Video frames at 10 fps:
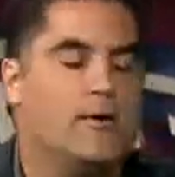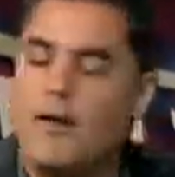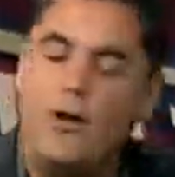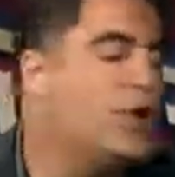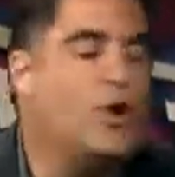
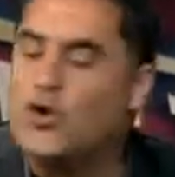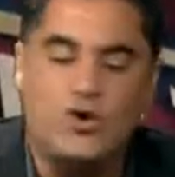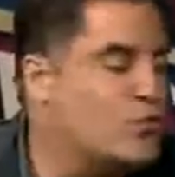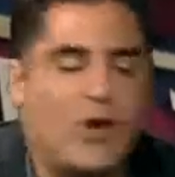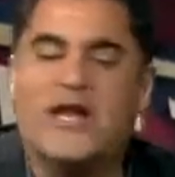no,
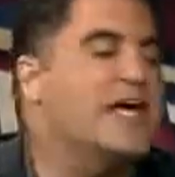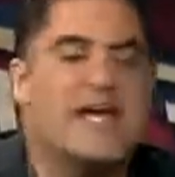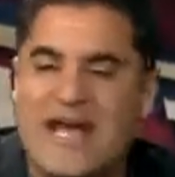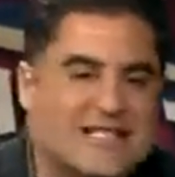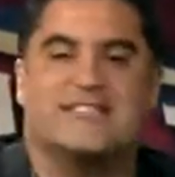you're running
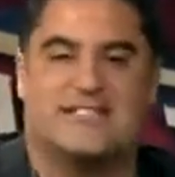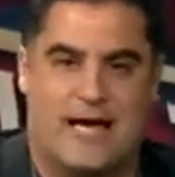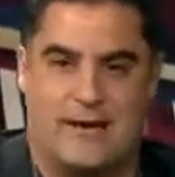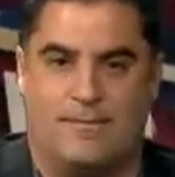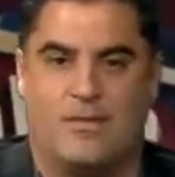against
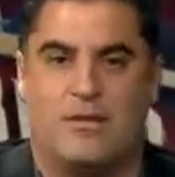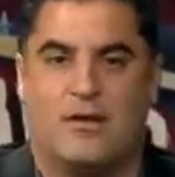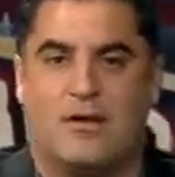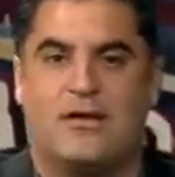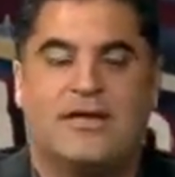them.
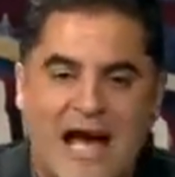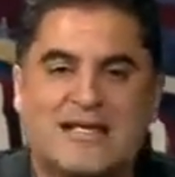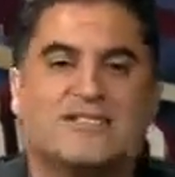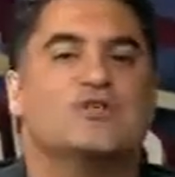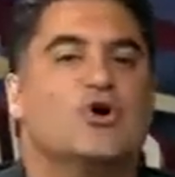
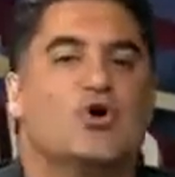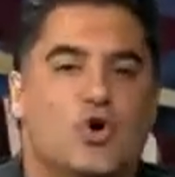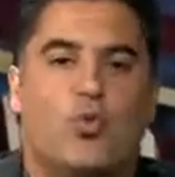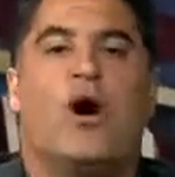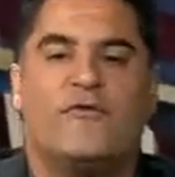Yes,
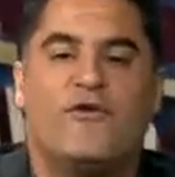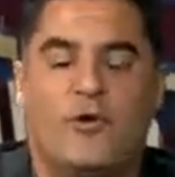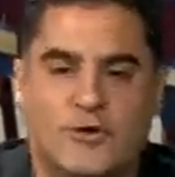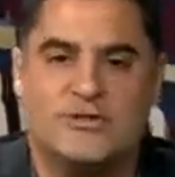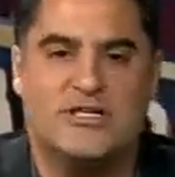you want
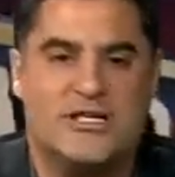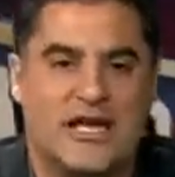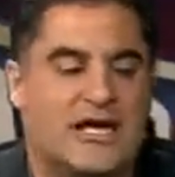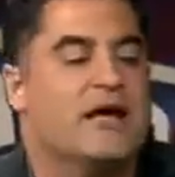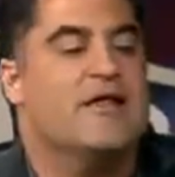voters to
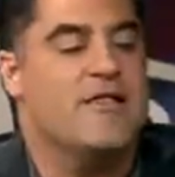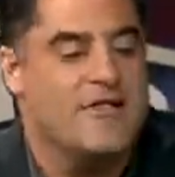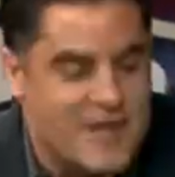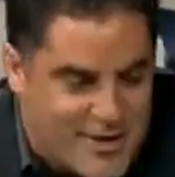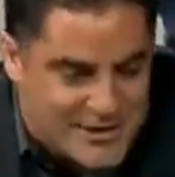think
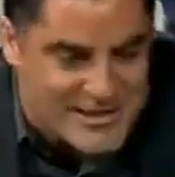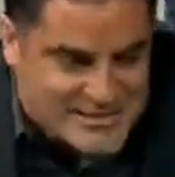they're the